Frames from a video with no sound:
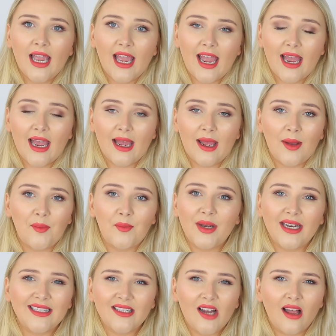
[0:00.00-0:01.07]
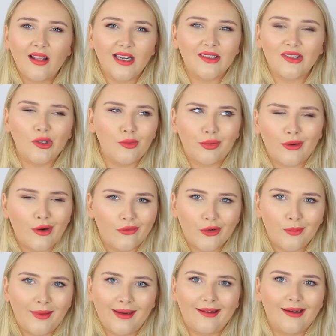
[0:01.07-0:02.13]
But it's not like super
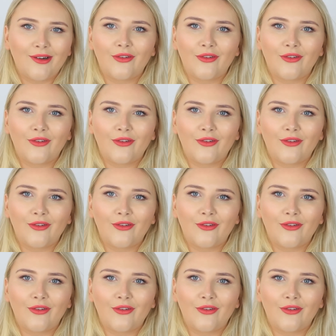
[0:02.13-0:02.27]
overbearing.